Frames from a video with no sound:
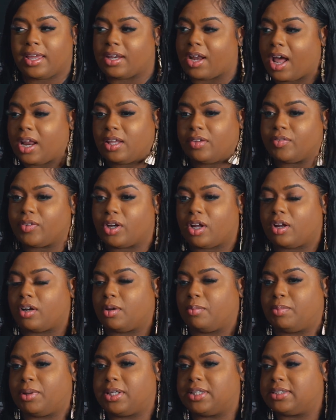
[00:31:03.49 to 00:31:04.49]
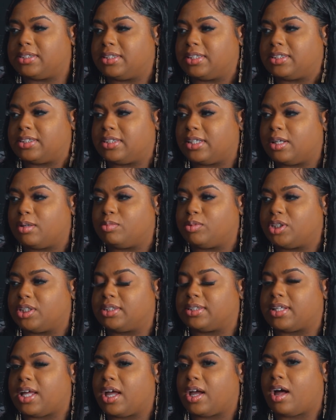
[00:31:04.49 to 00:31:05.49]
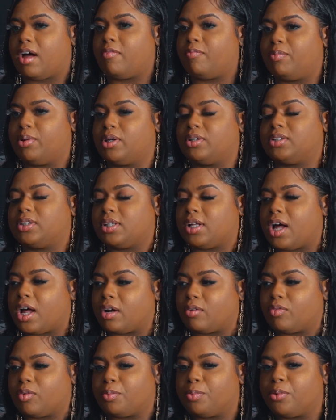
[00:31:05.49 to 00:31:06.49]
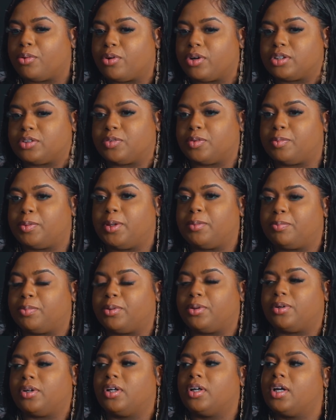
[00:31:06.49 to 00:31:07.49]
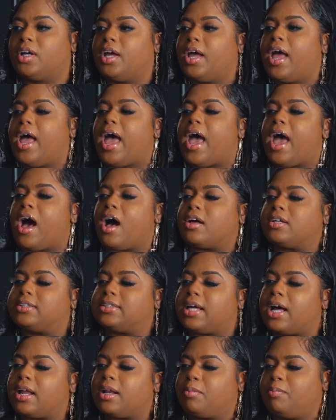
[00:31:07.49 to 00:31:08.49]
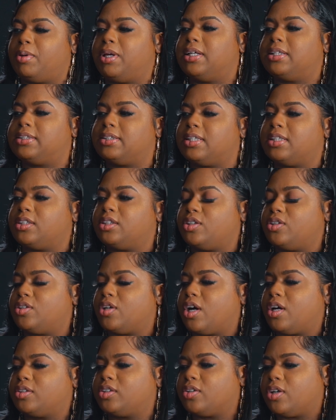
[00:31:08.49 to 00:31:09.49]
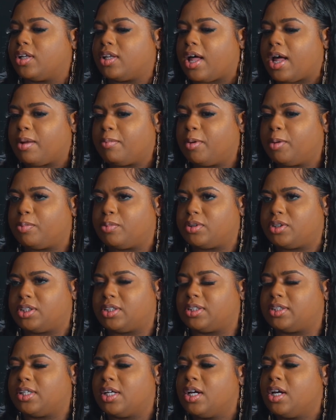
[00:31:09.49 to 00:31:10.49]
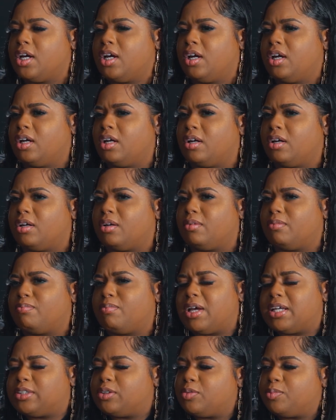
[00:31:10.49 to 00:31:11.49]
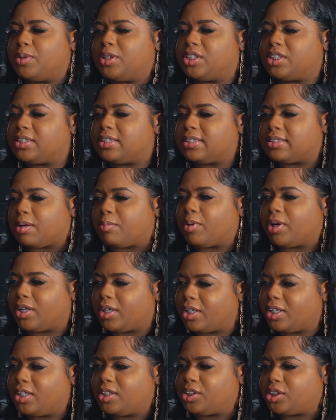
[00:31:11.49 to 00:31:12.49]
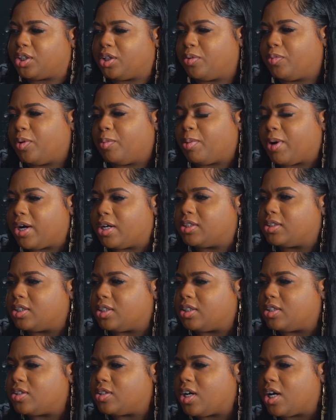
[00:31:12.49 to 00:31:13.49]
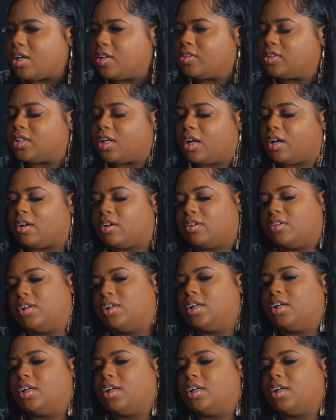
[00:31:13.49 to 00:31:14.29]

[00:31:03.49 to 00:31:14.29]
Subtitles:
not even on a business tip, just like I've built a lot of rapport with people outside of business, you know. So a lot of people just mess with me just because I'm a good, genuine person, you know. So